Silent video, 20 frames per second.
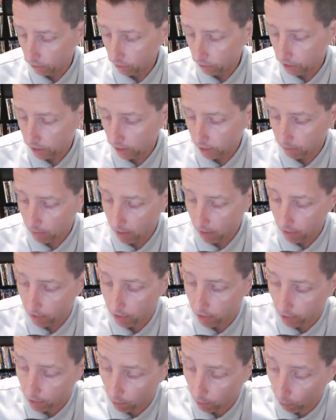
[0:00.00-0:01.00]
his mother
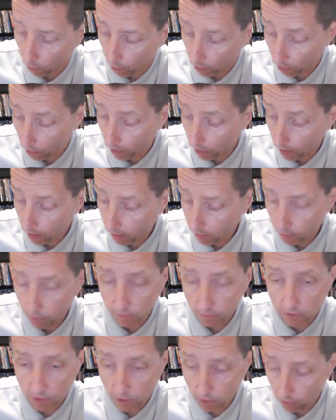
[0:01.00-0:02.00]
during the war,
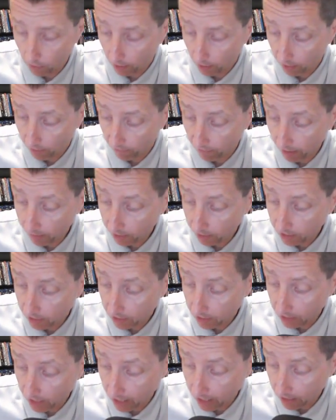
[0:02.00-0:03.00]
moves to the family's
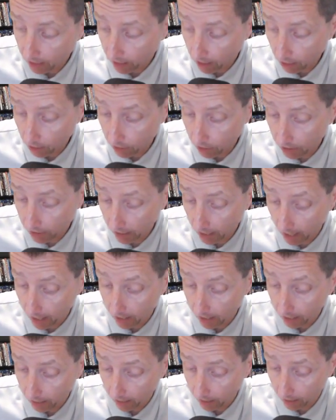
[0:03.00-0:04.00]
estate in the
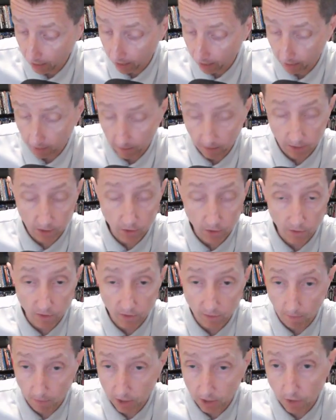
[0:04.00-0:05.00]
countryside, and a
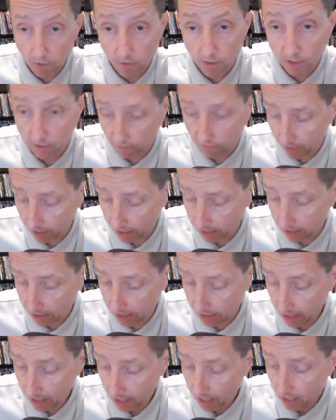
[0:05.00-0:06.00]
series of mysterious
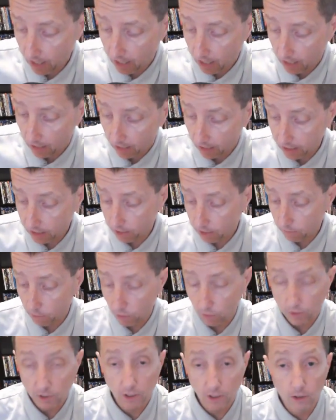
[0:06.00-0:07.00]
events leads him
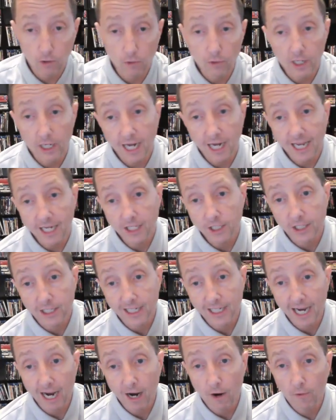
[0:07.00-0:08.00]
to a secluded and ancient
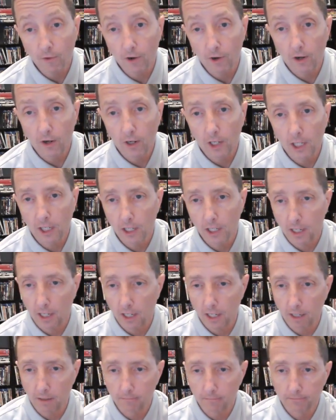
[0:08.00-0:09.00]
tower.